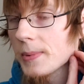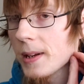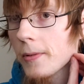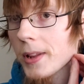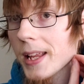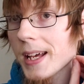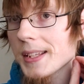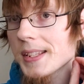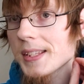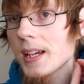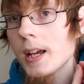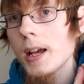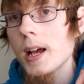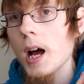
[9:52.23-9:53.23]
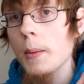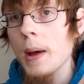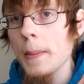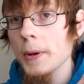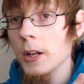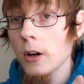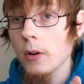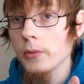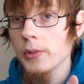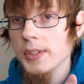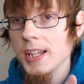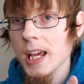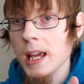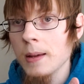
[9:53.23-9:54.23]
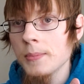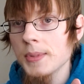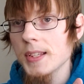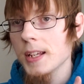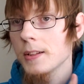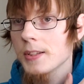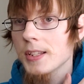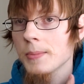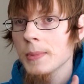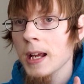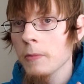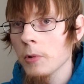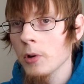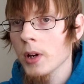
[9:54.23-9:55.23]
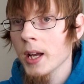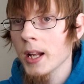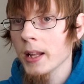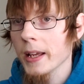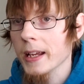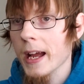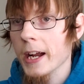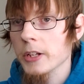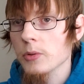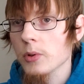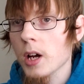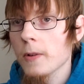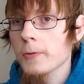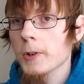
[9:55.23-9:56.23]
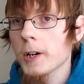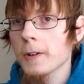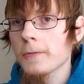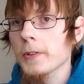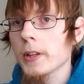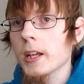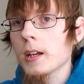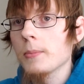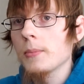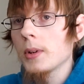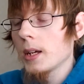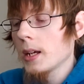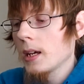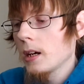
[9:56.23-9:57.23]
But nevertheless, I'm happy to own those games, and someday I will get like actual cover art for them,